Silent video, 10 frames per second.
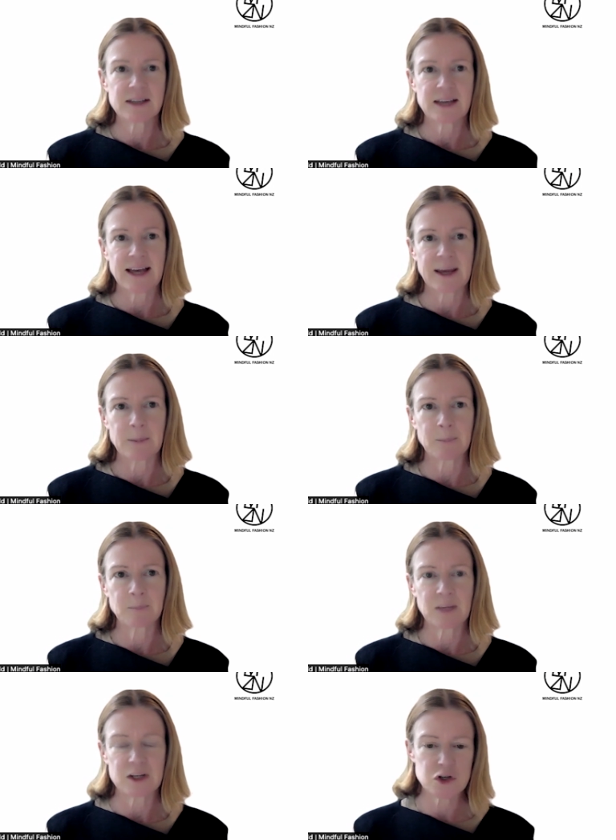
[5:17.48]

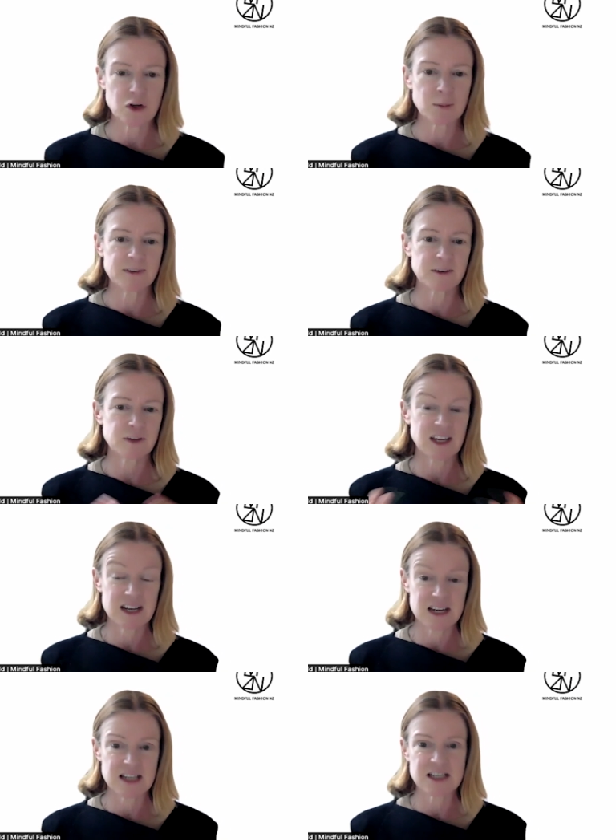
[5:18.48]
in terms of
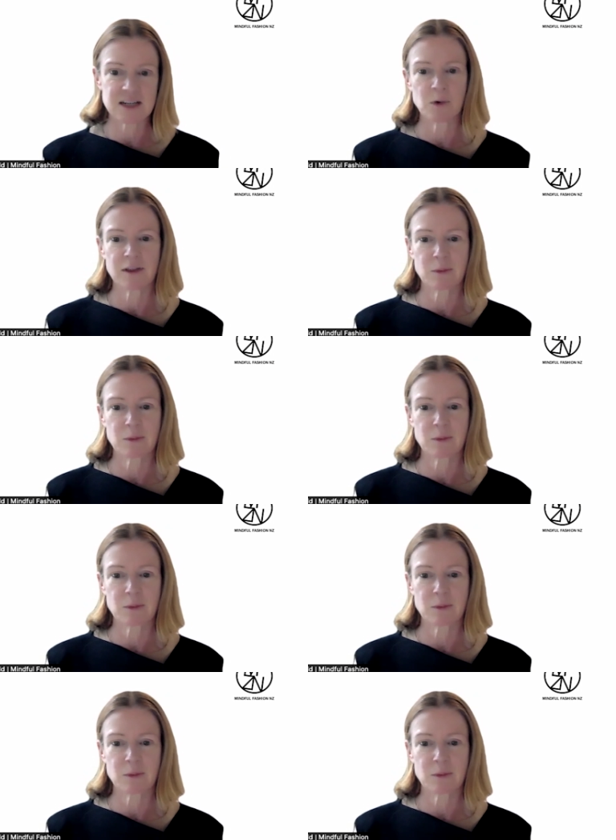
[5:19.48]
connecting with